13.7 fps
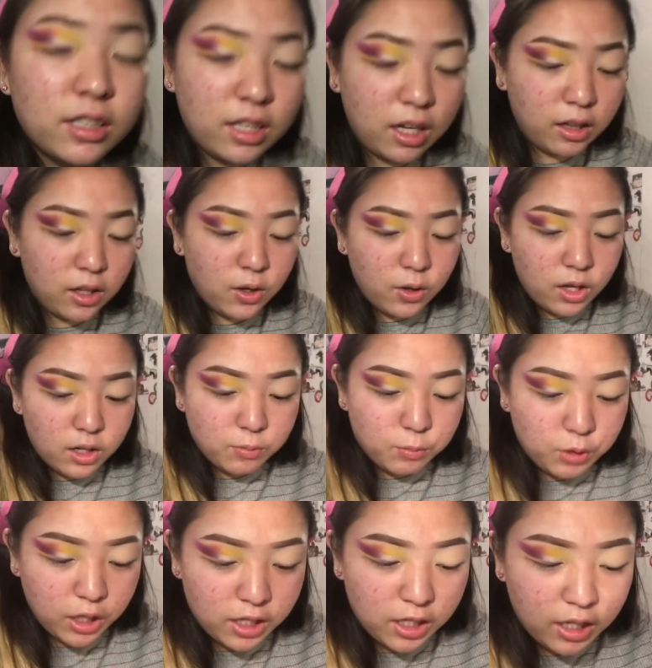yellow, and I'm
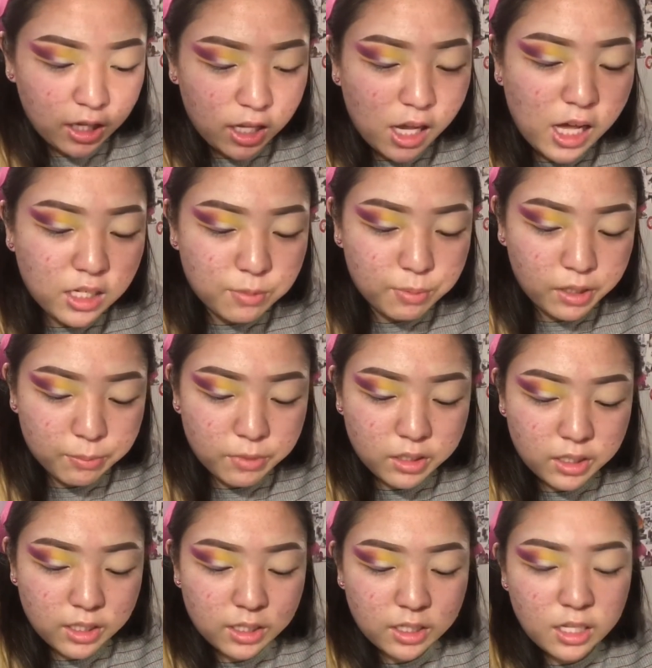trying to get as
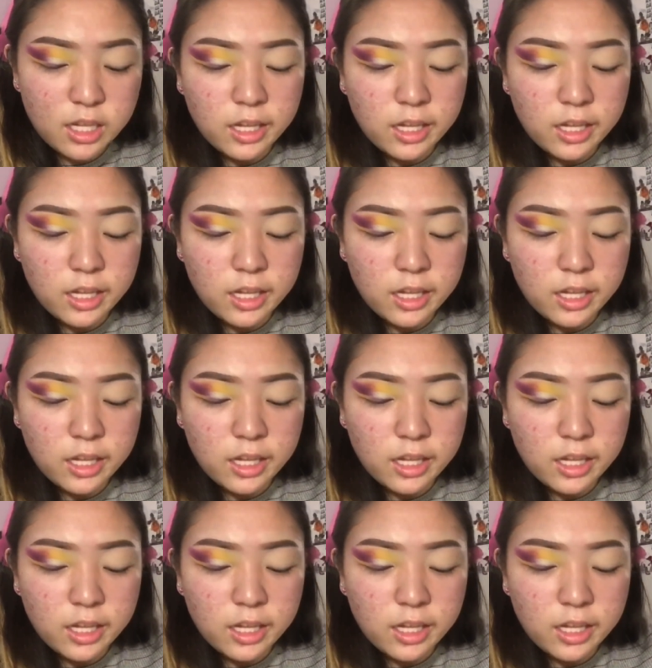pigmented